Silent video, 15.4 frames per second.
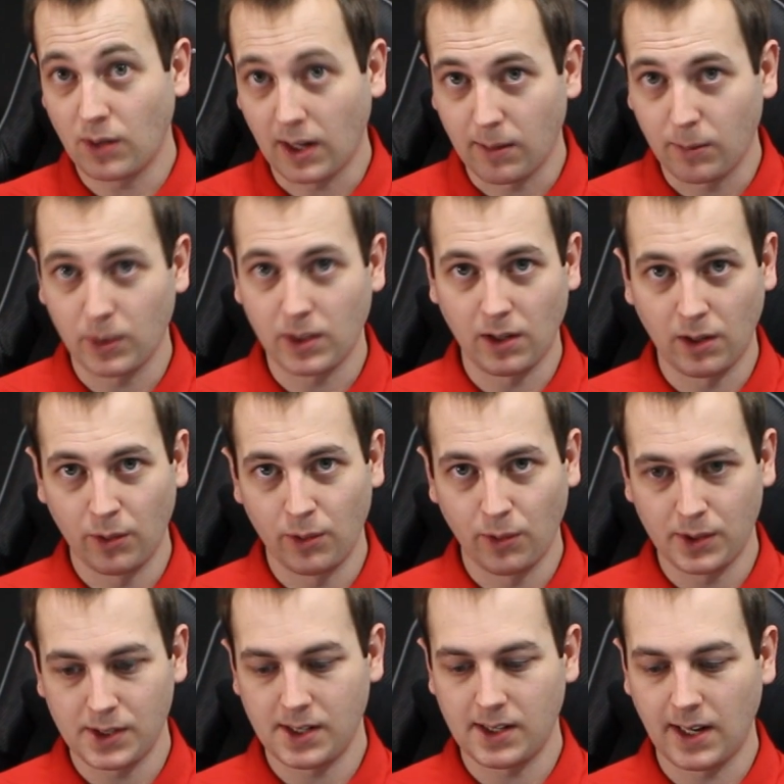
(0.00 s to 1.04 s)
come with low
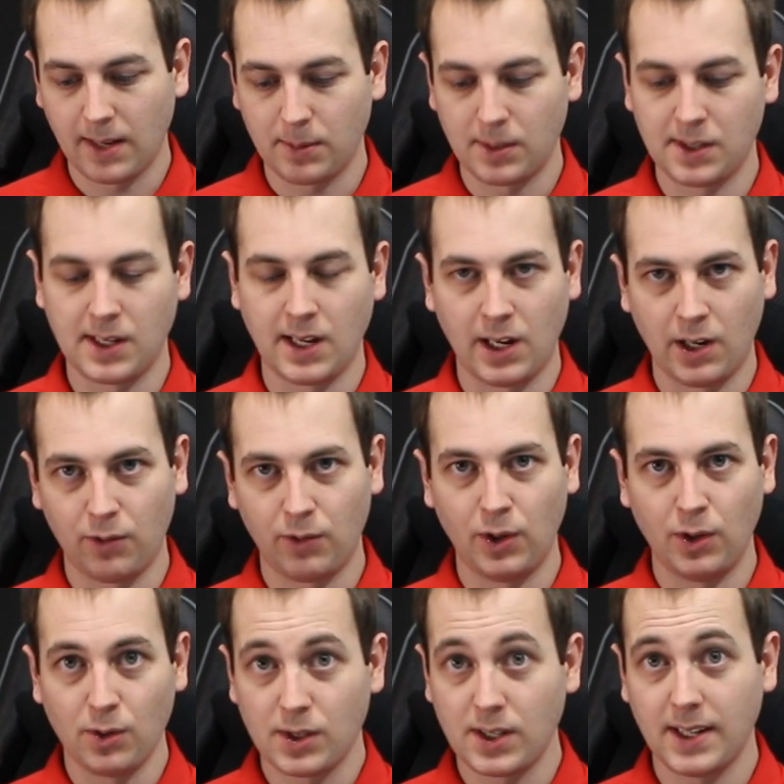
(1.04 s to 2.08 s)
noise adapters, and if
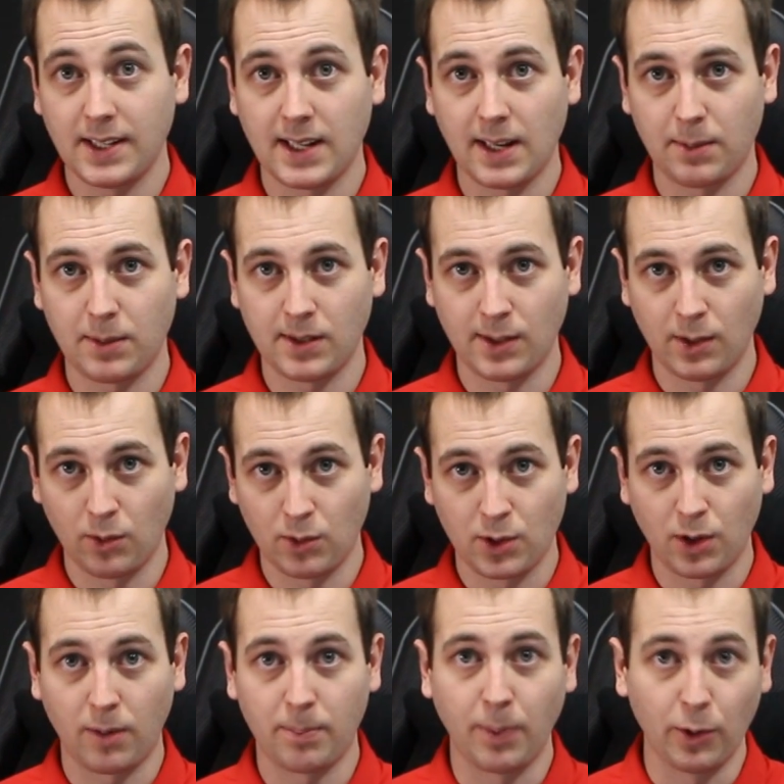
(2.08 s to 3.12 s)
you use the adapters, it'll
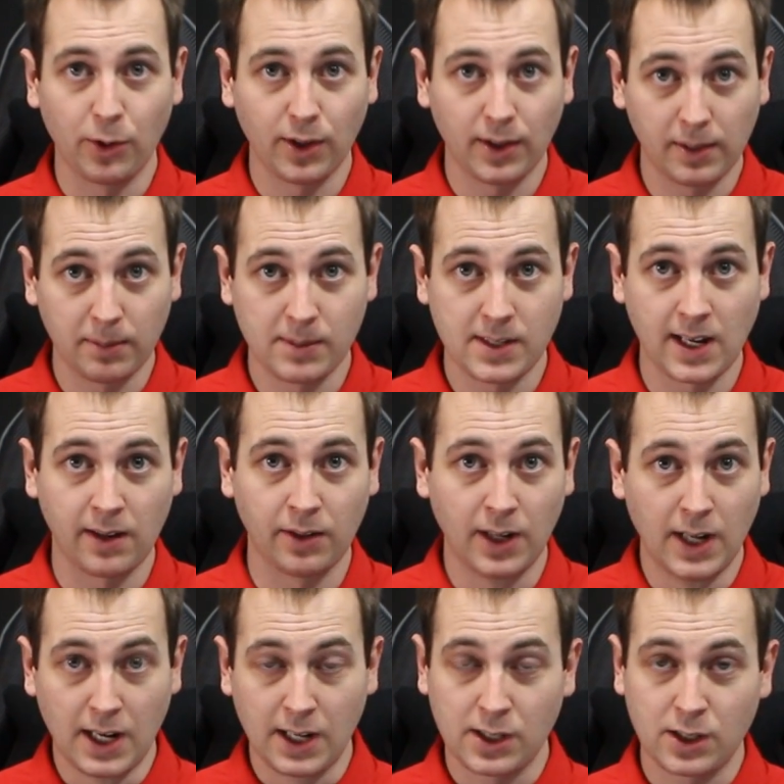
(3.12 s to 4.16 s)
drop both of them down
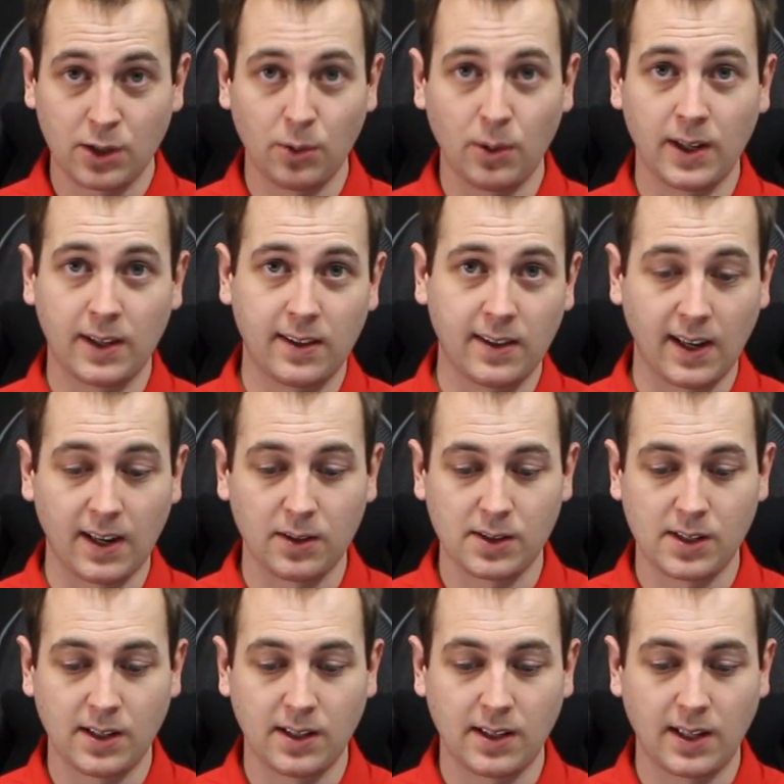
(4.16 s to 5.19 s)
to
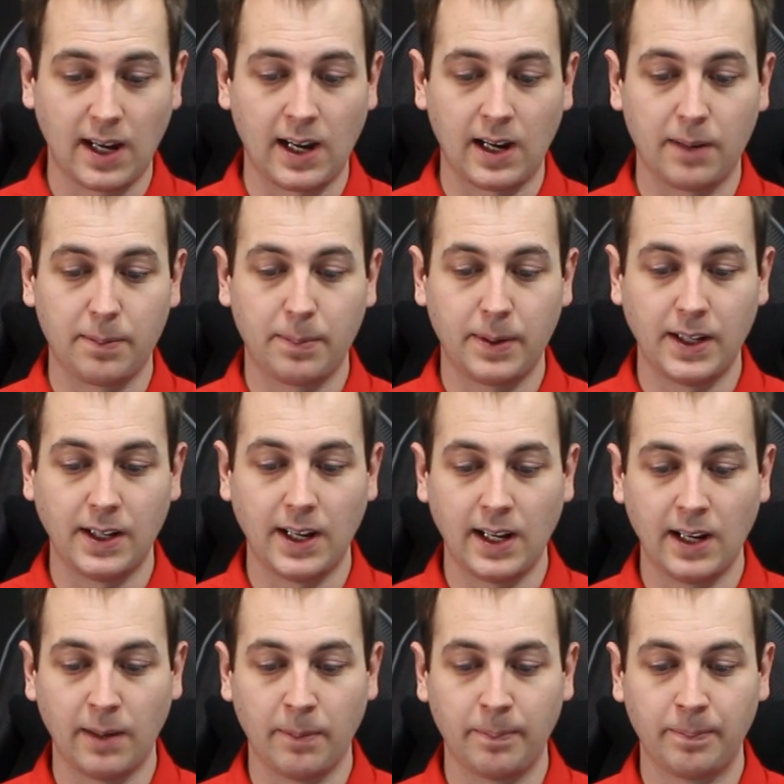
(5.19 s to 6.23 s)
1000
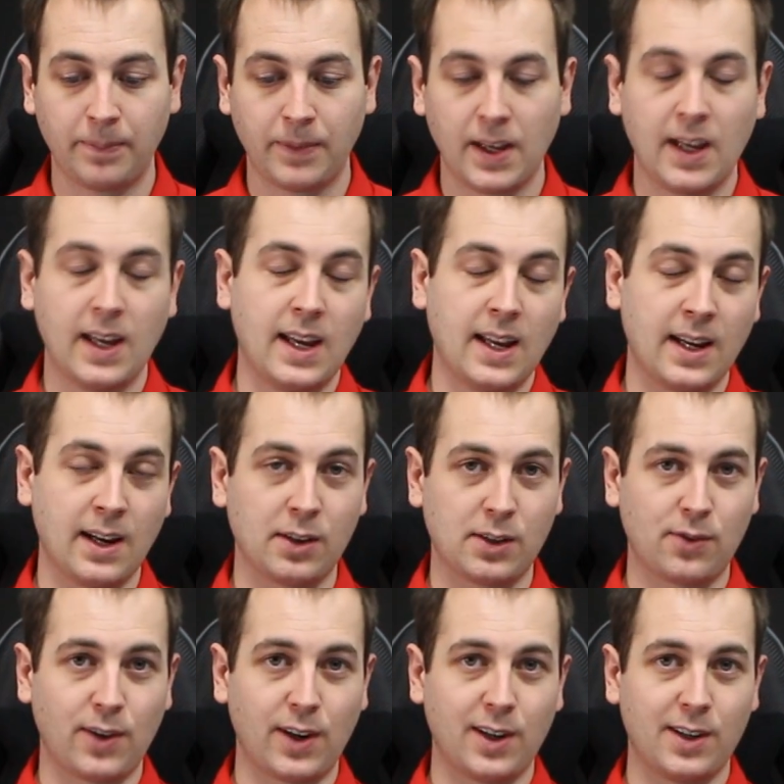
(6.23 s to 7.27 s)
RPM. Now
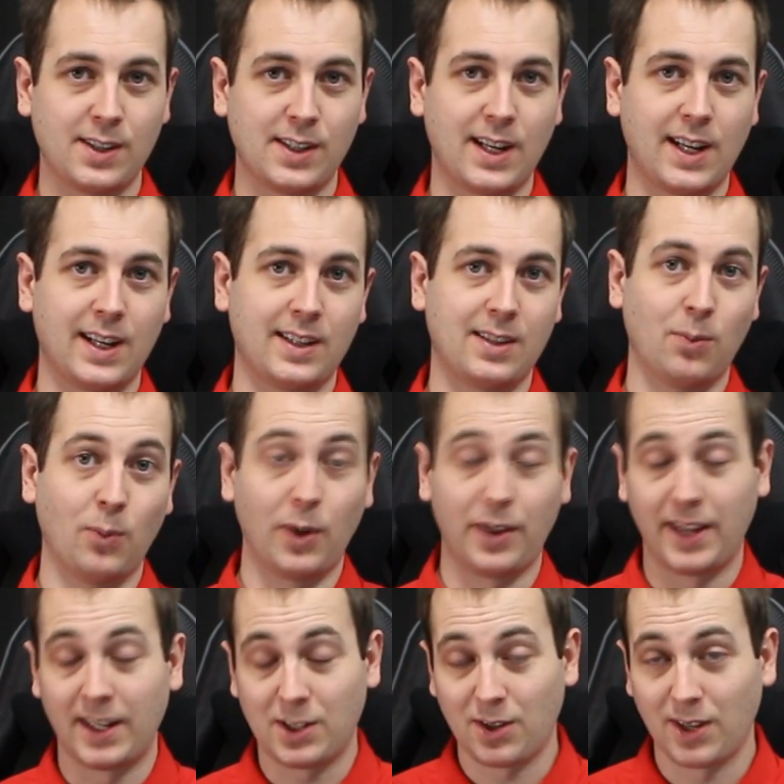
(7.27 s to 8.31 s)
as far as
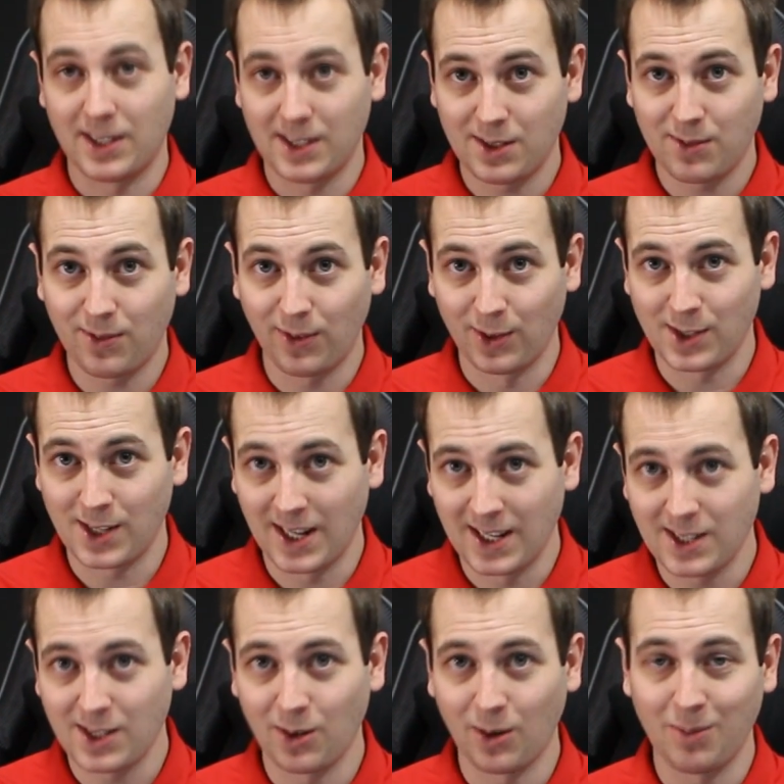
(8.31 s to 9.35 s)
what that transfers
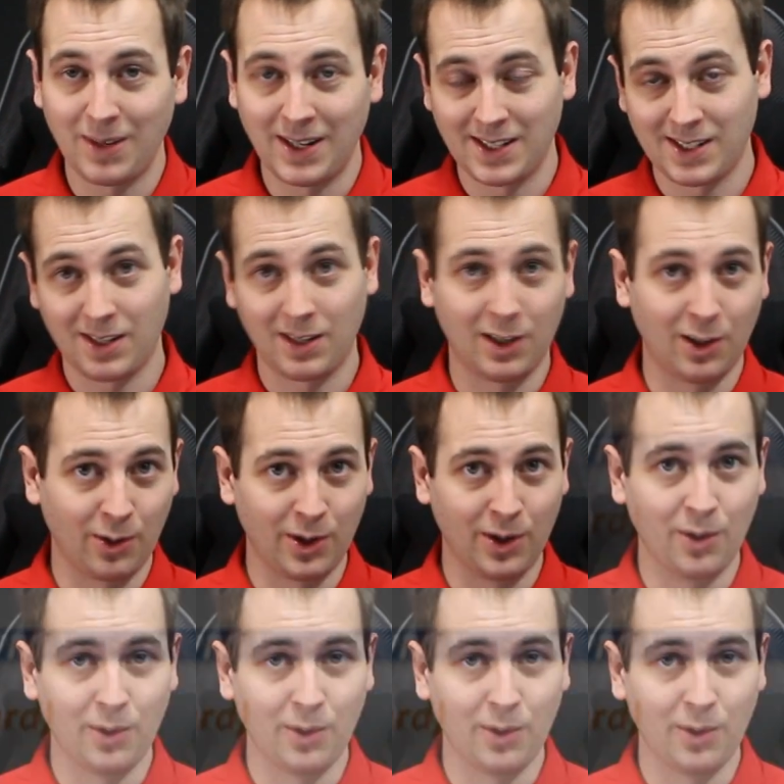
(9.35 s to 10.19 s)
into, it means lower